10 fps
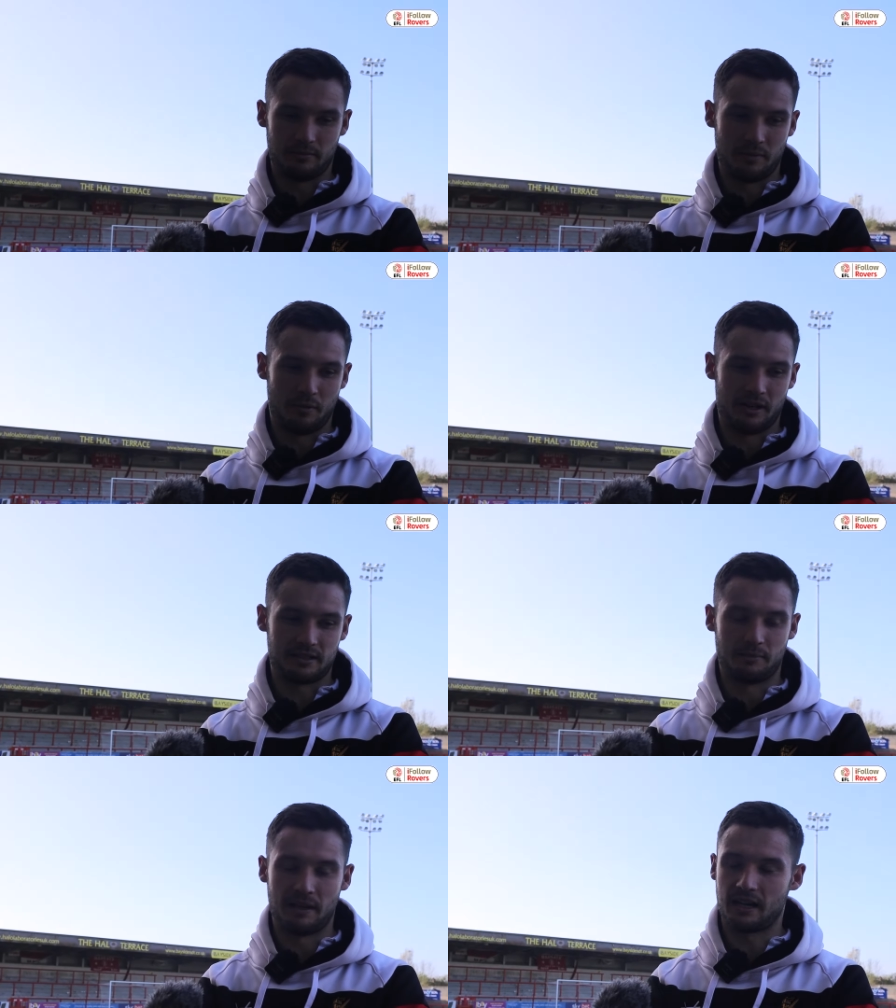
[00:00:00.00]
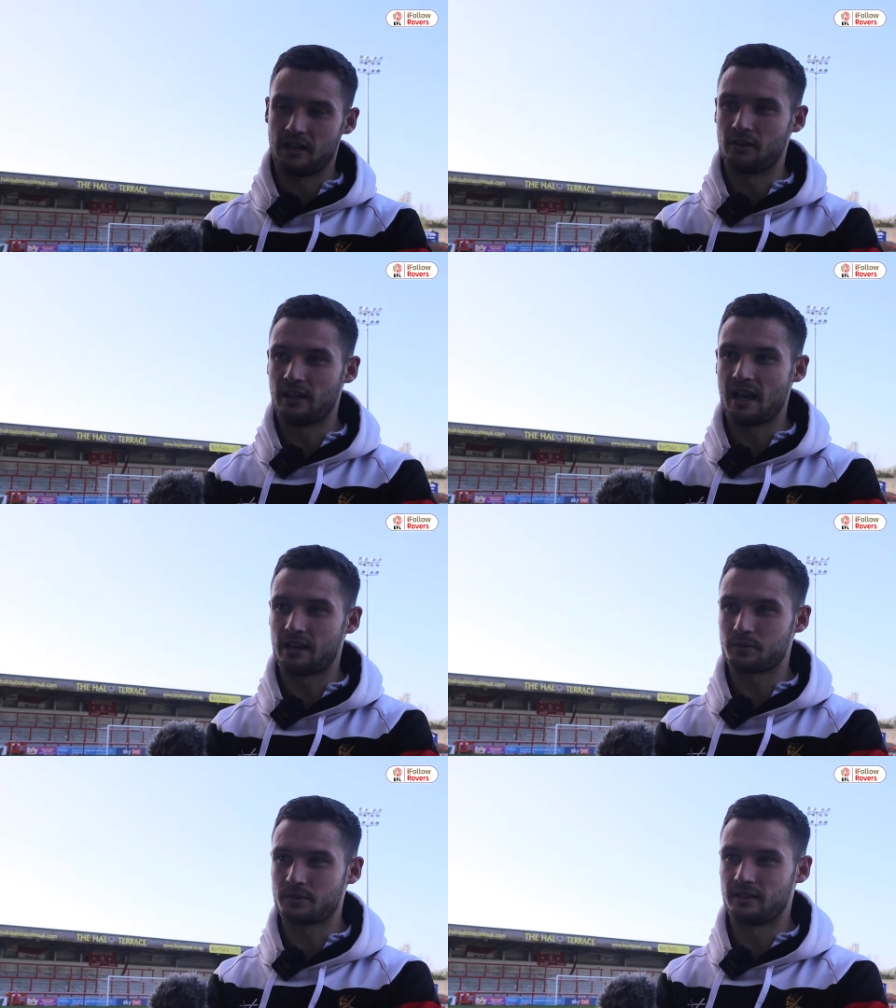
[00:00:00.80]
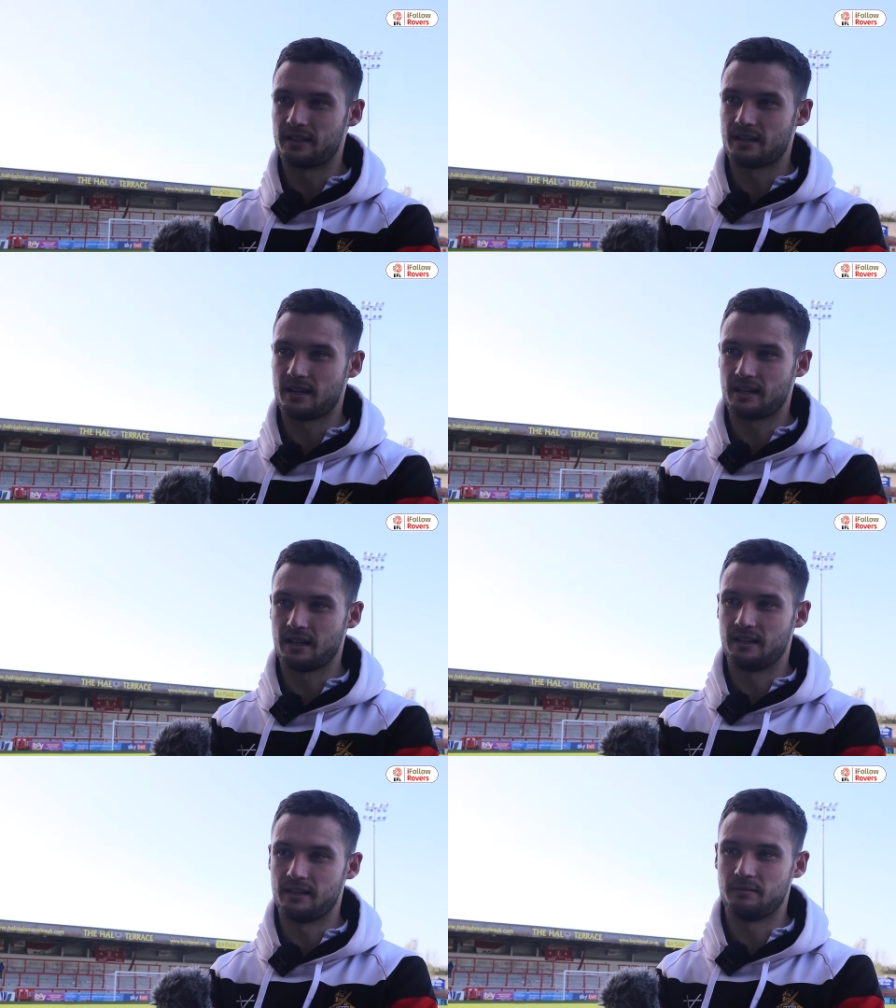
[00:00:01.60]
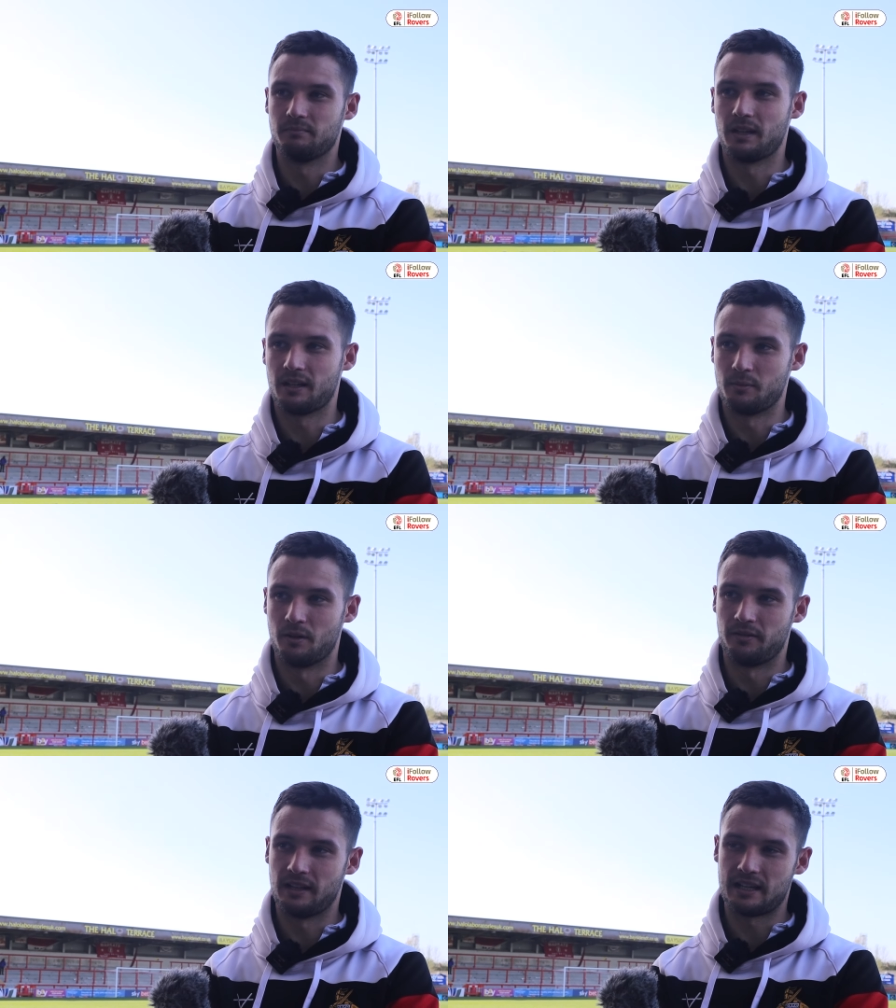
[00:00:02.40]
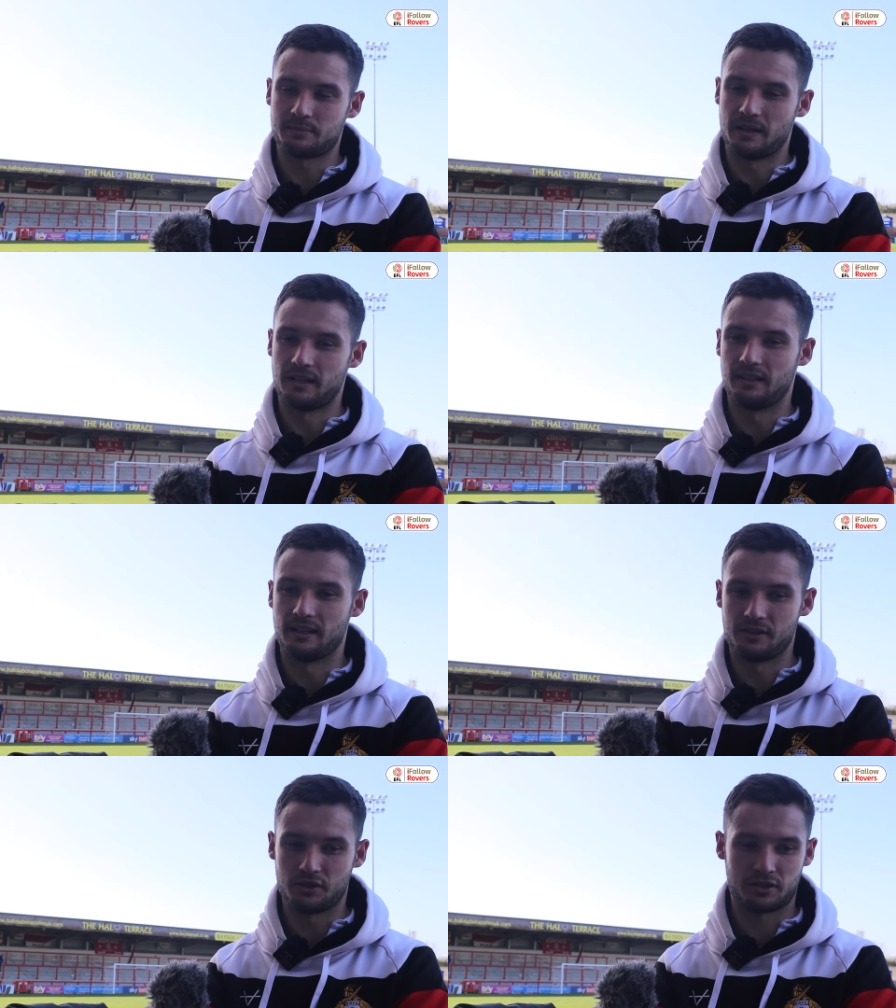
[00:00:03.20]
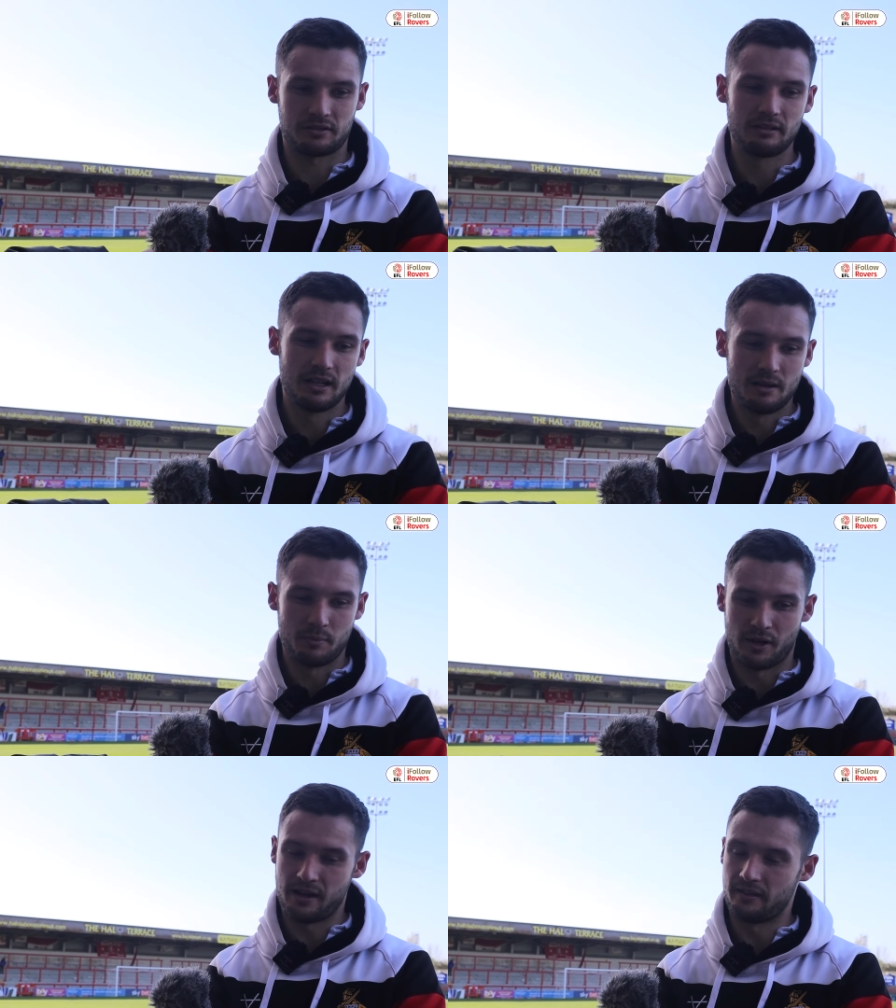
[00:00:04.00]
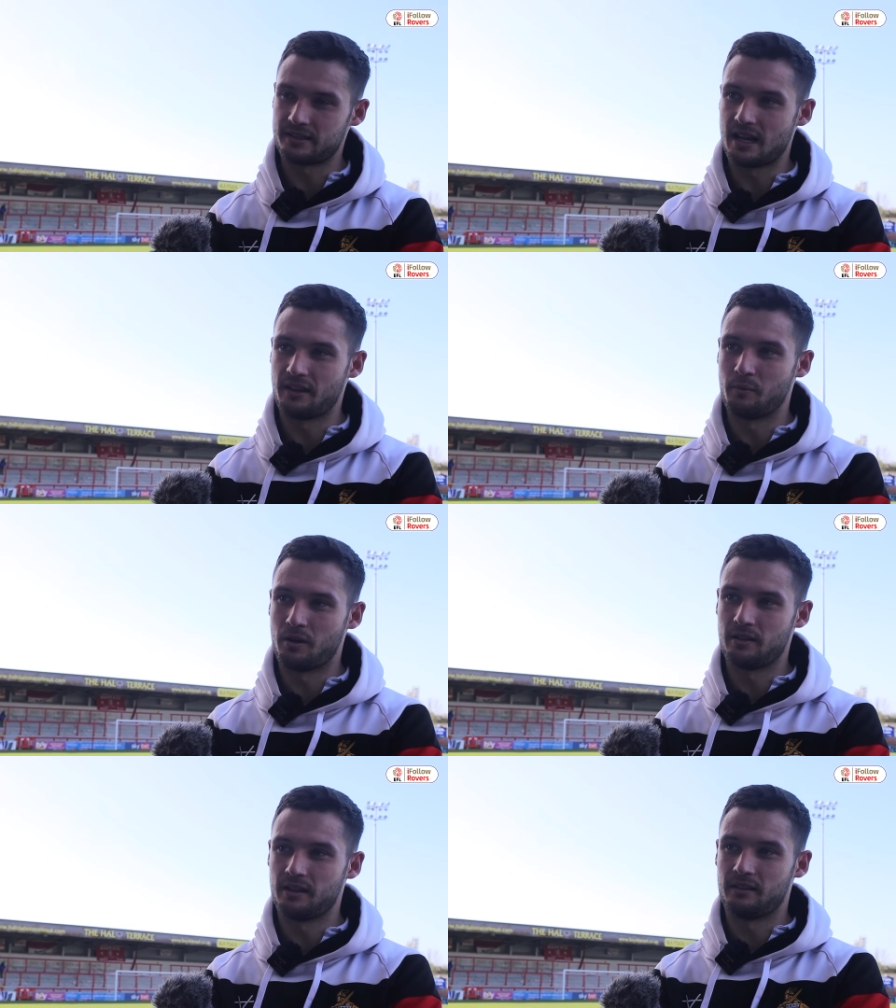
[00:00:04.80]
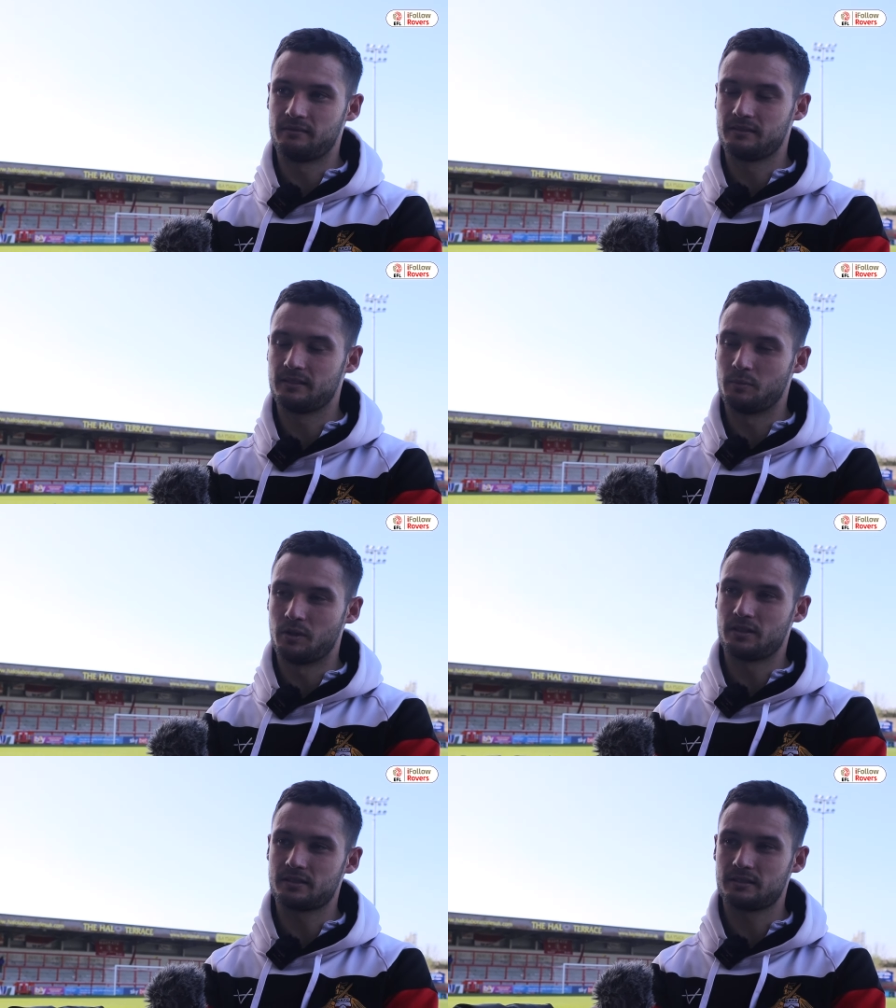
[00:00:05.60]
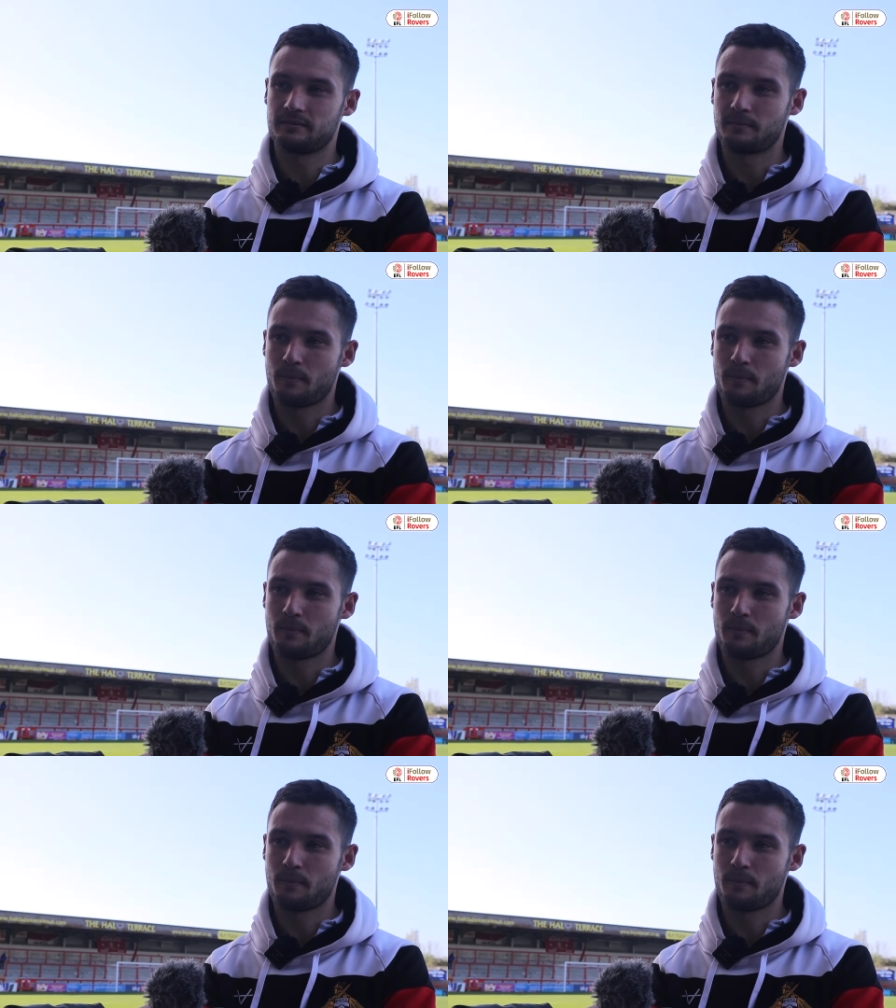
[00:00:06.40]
we wanted to make it look like Hacks was going to take it, and then me come over last minute and then just put it down the side of the wall, and it worked.